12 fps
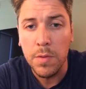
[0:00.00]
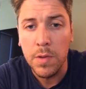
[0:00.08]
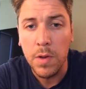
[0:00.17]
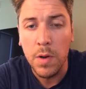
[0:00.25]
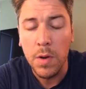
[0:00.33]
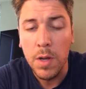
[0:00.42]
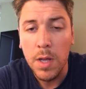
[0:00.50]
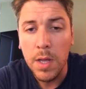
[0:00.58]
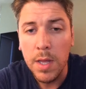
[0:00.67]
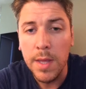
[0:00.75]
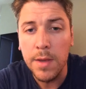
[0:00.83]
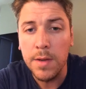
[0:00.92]
So
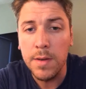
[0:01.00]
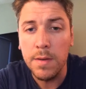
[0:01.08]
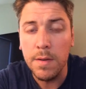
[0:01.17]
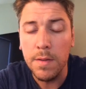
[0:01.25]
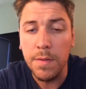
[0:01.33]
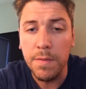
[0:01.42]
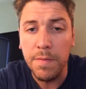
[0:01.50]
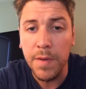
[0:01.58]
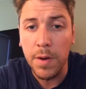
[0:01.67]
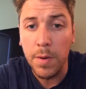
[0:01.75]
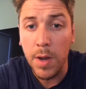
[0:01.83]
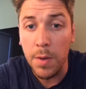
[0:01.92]
he could
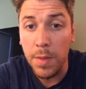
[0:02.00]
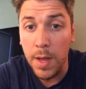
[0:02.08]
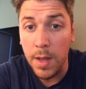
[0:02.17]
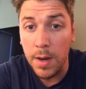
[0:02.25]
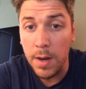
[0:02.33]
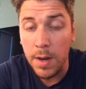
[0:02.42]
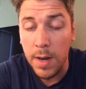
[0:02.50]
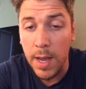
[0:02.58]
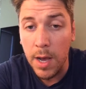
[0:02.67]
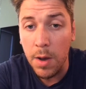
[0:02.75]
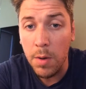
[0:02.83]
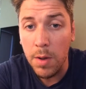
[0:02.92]
figure out that
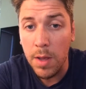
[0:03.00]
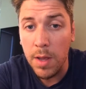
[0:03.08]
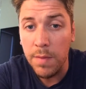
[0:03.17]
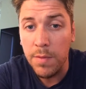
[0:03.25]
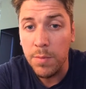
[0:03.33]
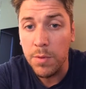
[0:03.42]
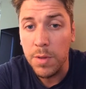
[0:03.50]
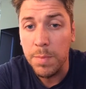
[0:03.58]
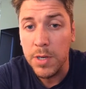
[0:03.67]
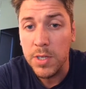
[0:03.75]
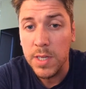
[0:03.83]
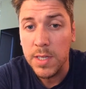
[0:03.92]
now if you only
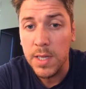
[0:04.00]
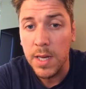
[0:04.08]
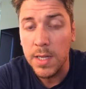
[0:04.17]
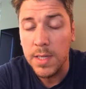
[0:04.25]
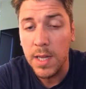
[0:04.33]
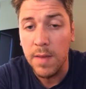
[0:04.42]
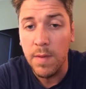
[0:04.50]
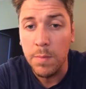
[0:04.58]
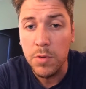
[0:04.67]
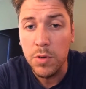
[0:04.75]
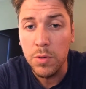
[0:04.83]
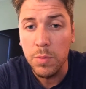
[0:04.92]
pitched 6 innings and gave
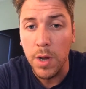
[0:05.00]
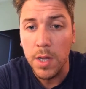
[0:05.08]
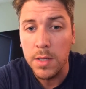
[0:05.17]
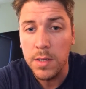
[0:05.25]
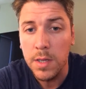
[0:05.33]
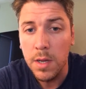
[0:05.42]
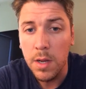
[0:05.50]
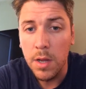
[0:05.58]
up 2 runs,